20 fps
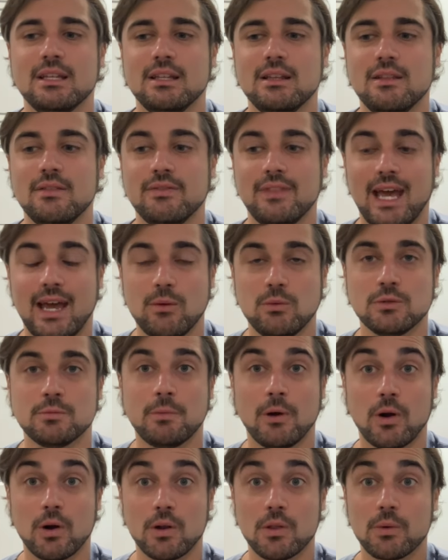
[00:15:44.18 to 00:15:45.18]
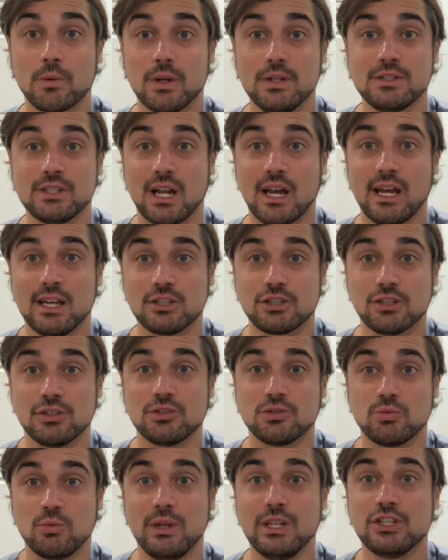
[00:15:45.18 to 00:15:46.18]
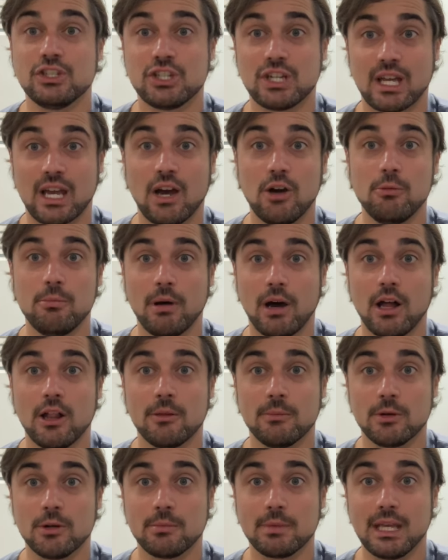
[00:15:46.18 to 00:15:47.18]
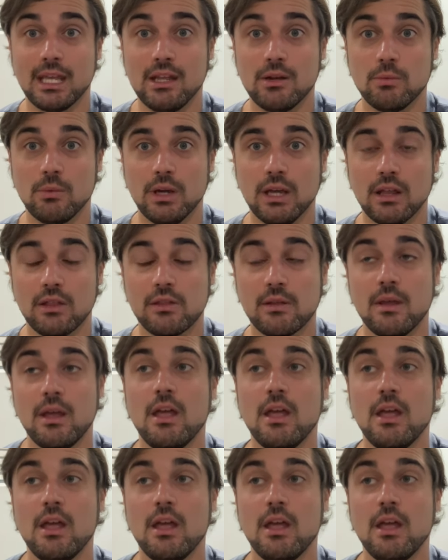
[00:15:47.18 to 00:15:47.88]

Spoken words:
That was part of the reason I actually switched to copolymer to begin with.